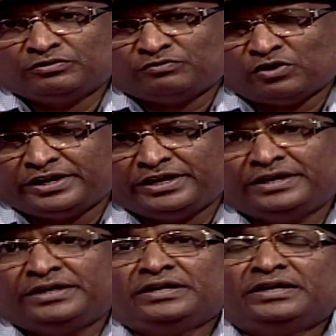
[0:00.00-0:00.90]
for
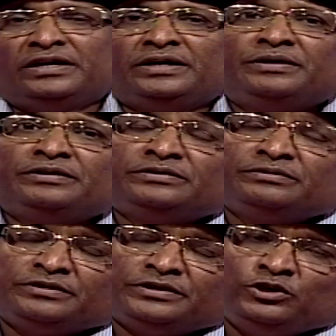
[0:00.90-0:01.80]
a
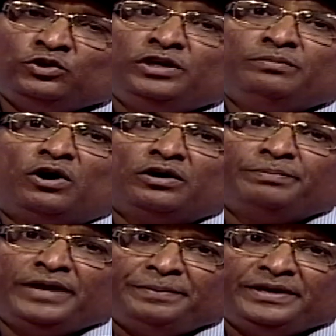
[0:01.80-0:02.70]
newly born
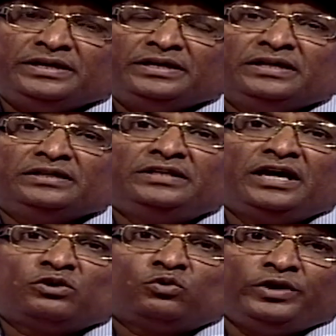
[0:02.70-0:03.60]
baby, they
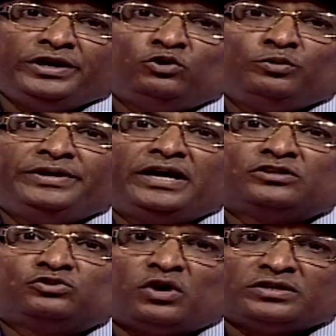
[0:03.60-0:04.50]
are going to be
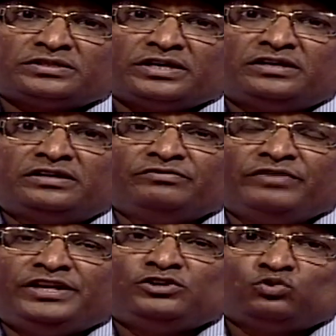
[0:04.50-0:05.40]
exhausted
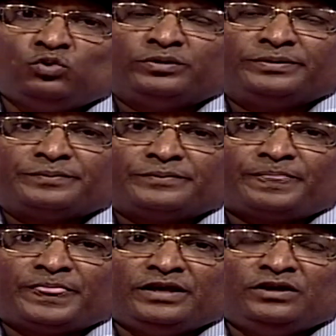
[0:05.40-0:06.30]
very soon.
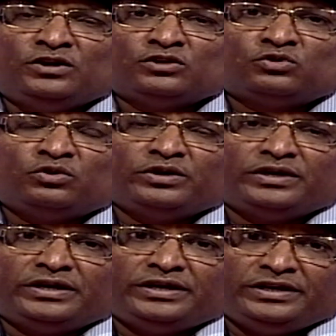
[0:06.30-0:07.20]
So
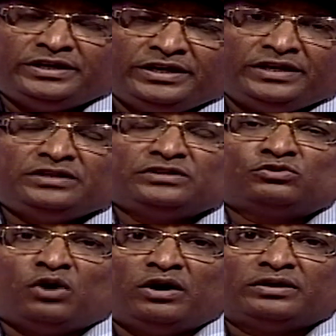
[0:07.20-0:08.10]
he
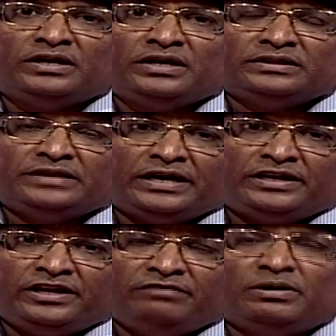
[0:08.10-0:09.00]
thought that
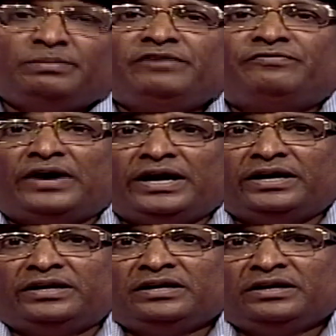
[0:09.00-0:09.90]
he will be
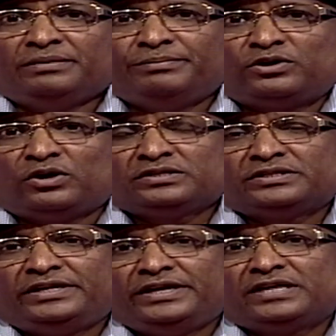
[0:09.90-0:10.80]
fired
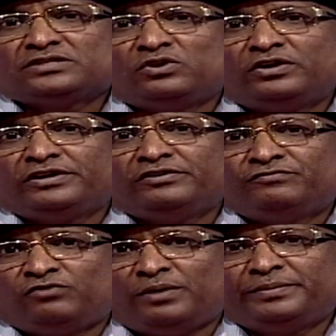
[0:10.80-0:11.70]
because he has not
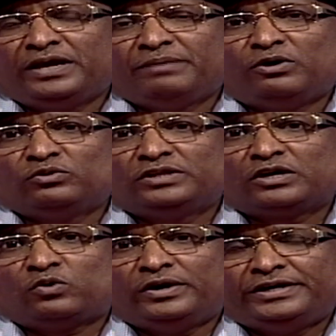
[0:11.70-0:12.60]
informed about the
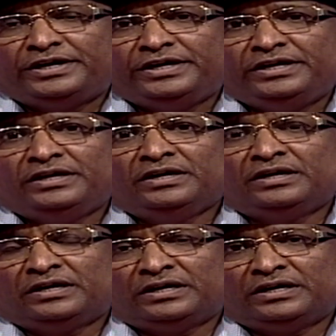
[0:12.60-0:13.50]
quantity
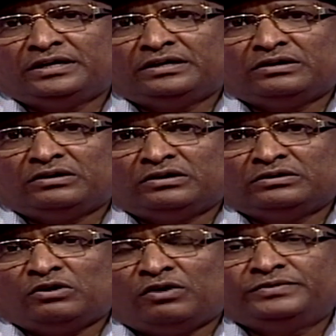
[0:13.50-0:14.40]

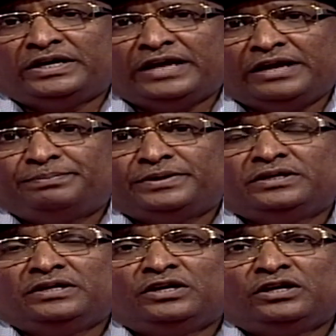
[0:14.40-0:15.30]
of the
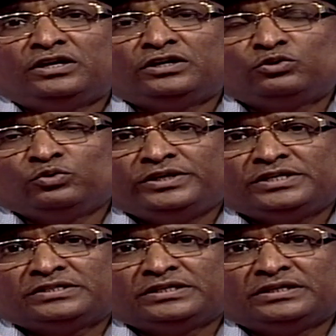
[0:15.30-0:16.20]
diaper to
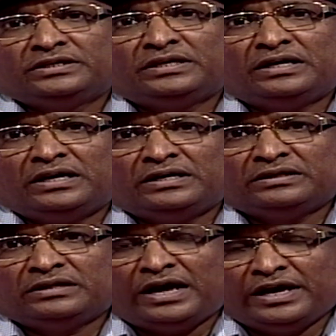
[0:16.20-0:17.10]
his
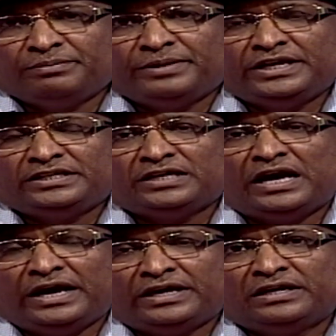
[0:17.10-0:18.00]
higher
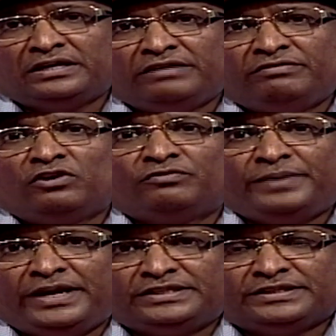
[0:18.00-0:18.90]
level of
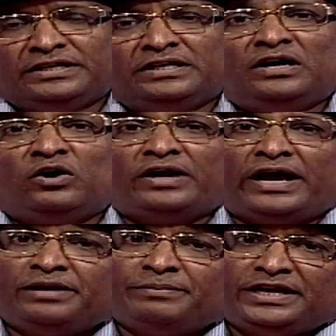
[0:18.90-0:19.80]
manager or
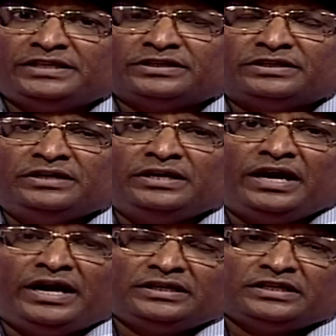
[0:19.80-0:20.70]
higher manager,
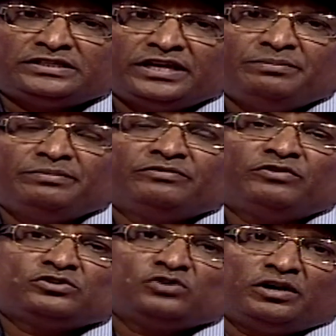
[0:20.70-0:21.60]
and the same
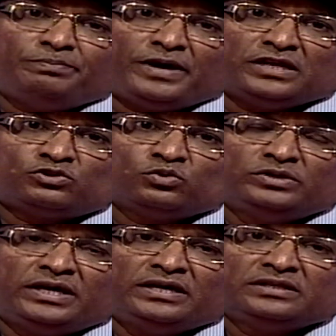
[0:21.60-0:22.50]
was not passed to
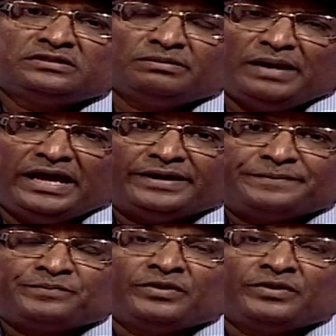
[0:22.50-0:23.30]
the supplier.